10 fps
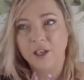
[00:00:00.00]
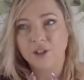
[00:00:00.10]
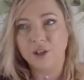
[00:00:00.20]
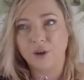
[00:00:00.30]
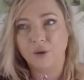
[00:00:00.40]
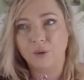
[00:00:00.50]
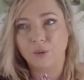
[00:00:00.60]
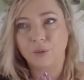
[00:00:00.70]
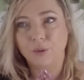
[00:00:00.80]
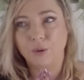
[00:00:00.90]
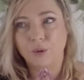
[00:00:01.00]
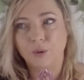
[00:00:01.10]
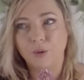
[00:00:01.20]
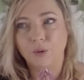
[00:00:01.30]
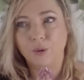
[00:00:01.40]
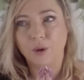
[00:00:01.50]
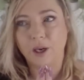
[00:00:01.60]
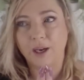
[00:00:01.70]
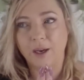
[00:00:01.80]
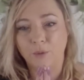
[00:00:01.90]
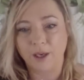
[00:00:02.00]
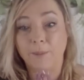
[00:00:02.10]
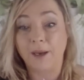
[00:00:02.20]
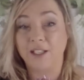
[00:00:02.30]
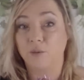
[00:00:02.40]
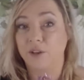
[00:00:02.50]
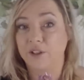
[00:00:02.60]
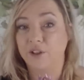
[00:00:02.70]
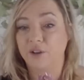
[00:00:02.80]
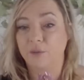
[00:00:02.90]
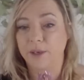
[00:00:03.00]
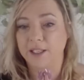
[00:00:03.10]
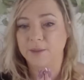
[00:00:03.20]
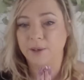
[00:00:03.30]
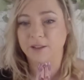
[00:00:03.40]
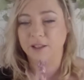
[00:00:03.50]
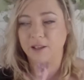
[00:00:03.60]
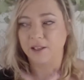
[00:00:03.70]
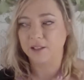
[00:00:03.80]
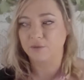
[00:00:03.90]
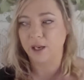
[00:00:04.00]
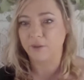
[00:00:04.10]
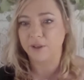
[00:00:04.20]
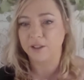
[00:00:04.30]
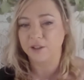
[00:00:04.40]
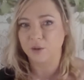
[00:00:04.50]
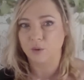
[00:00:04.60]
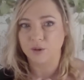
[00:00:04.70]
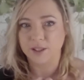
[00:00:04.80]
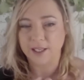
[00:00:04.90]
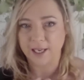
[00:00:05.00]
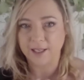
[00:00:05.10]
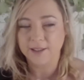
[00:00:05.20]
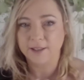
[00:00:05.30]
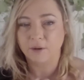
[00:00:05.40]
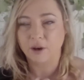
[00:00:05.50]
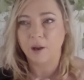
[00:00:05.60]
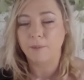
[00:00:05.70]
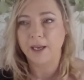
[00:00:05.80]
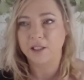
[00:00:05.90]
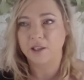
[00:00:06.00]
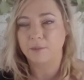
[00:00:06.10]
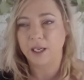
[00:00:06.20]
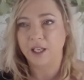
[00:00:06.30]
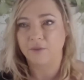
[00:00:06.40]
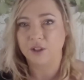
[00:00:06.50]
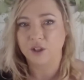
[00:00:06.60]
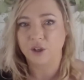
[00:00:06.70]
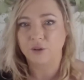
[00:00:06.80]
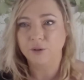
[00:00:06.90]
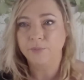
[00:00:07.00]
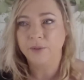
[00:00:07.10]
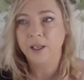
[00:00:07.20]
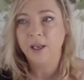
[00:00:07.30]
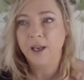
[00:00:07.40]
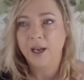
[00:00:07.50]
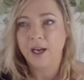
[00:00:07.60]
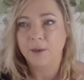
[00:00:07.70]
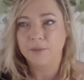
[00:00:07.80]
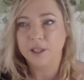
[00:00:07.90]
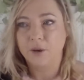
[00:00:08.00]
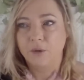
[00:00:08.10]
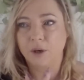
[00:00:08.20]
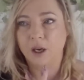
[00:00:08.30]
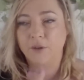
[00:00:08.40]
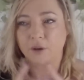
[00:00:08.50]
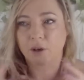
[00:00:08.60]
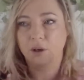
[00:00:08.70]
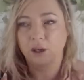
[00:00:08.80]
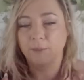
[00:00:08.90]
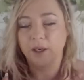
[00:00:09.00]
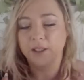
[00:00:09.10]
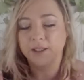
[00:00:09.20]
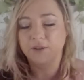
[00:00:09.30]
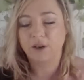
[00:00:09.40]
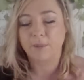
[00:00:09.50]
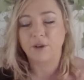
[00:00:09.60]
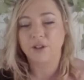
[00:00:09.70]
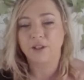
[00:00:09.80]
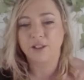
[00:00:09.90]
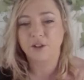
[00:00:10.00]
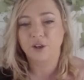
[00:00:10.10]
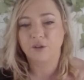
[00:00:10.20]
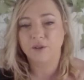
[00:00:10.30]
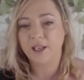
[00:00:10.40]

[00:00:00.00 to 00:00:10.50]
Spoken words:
So I will get back to what the turtle means because I think it's relevant towards the end. So I'll come back to the meaning of the turtle. So I thought, oh, I might just grab onto this turtle.